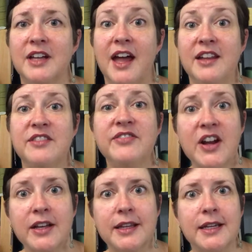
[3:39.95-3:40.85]
And at the
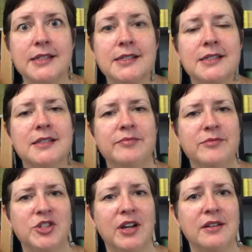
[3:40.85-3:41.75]
very least,
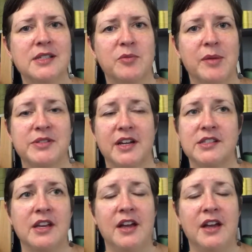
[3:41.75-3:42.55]
check out some websites.